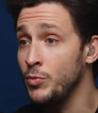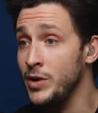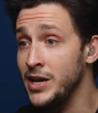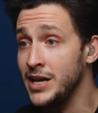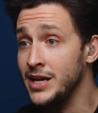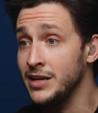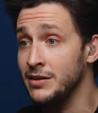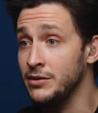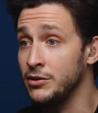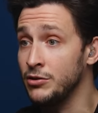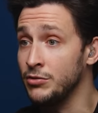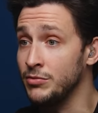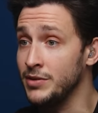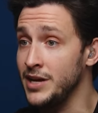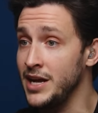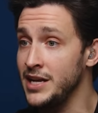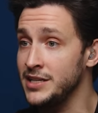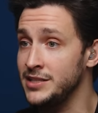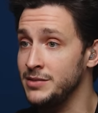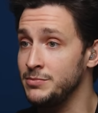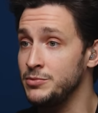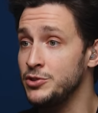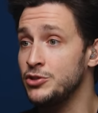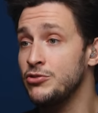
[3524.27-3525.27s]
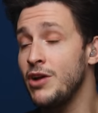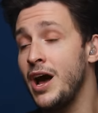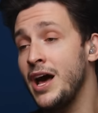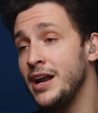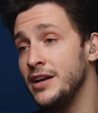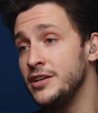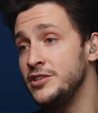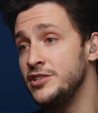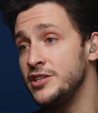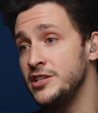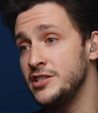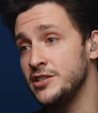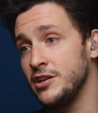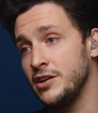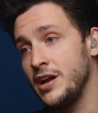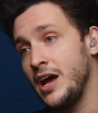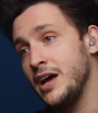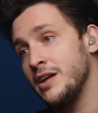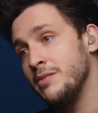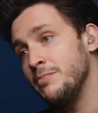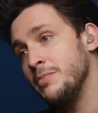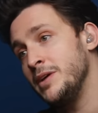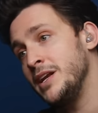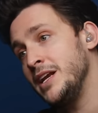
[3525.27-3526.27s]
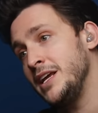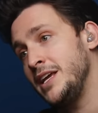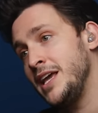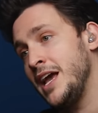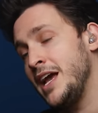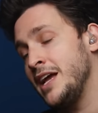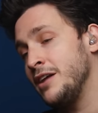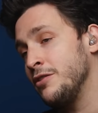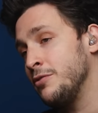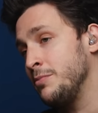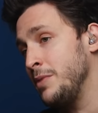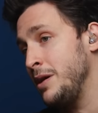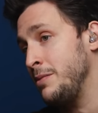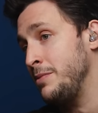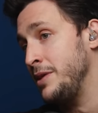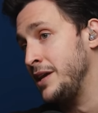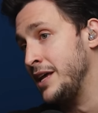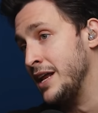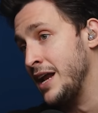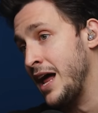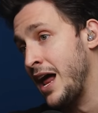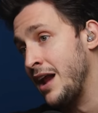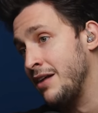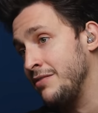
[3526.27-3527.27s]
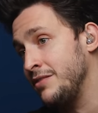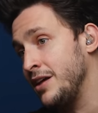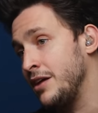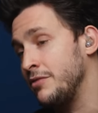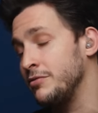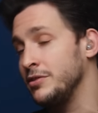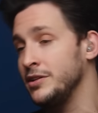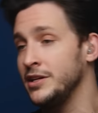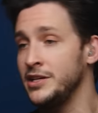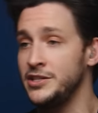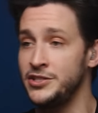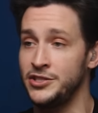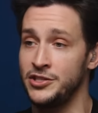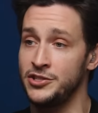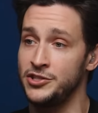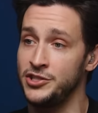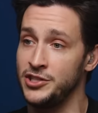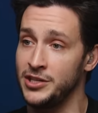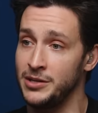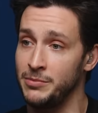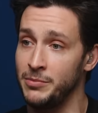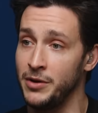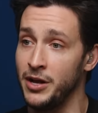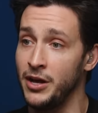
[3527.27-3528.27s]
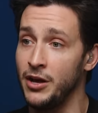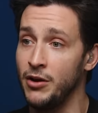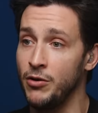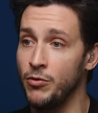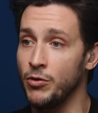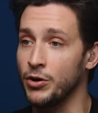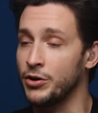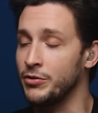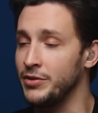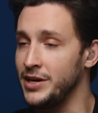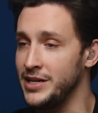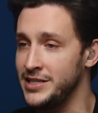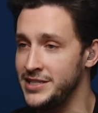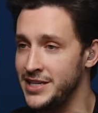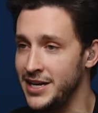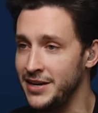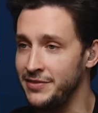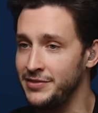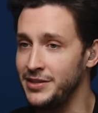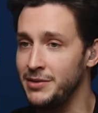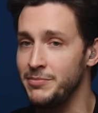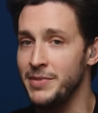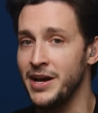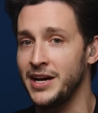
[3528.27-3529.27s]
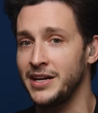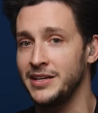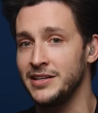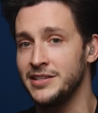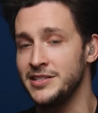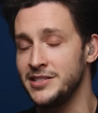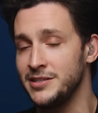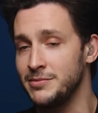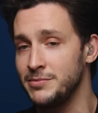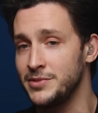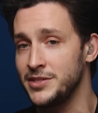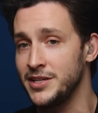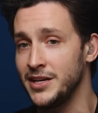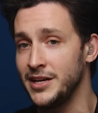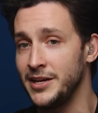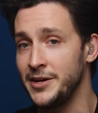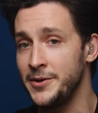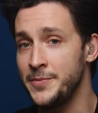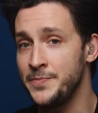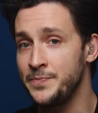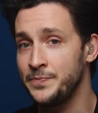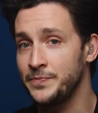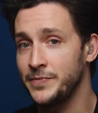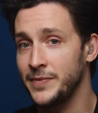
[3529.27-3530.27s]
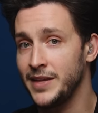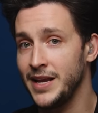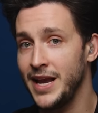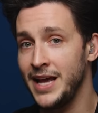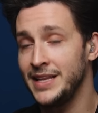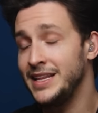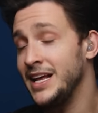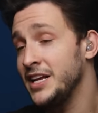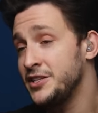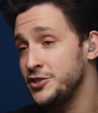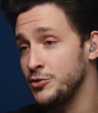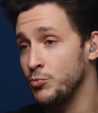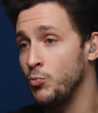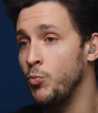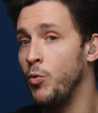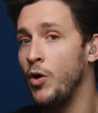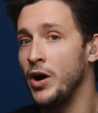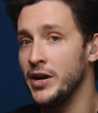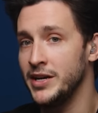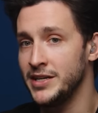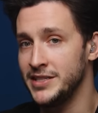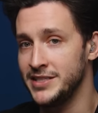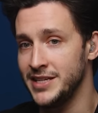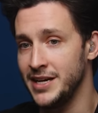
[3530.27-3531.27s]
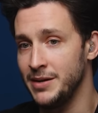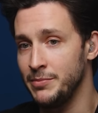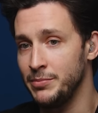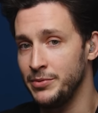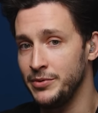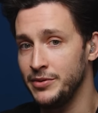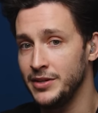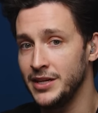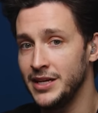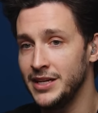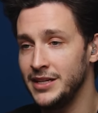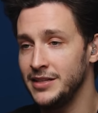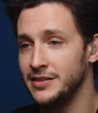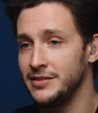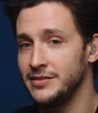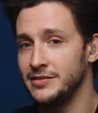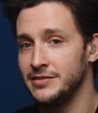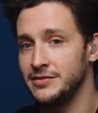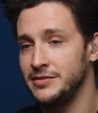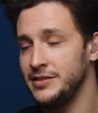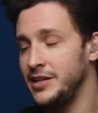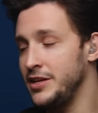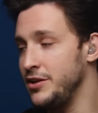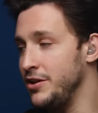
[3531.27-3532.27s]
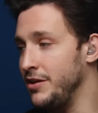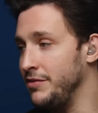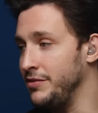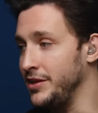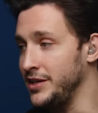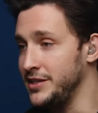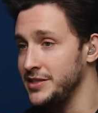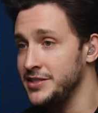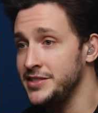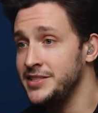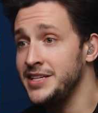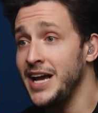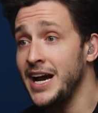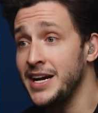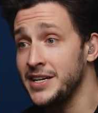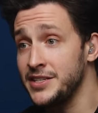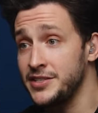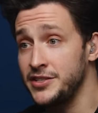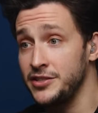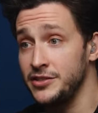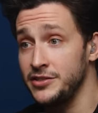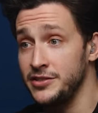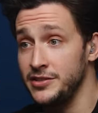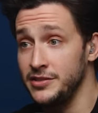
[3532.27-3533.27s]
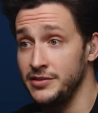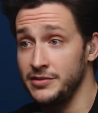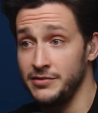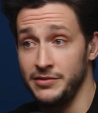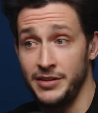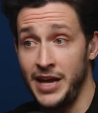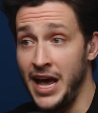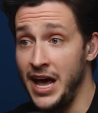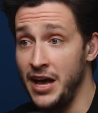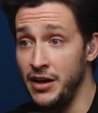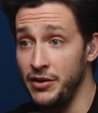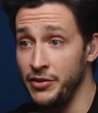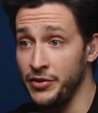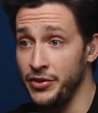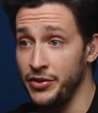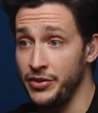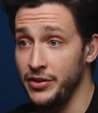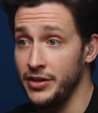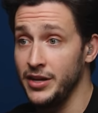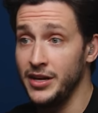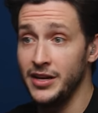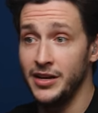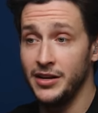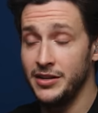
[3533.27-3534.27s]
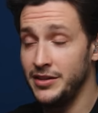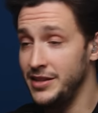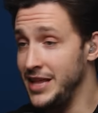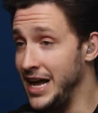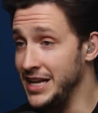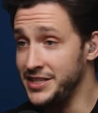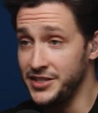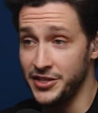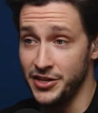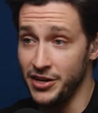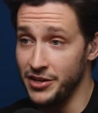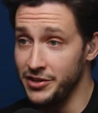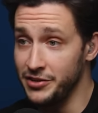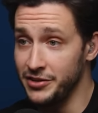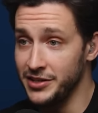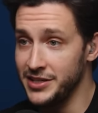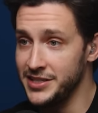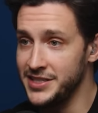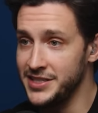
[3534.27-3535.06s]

we can create some strategies on how to mitigate or maybe get out of that relationship or create safety mechanisms. And that's one example. Then you have like sex health. That's another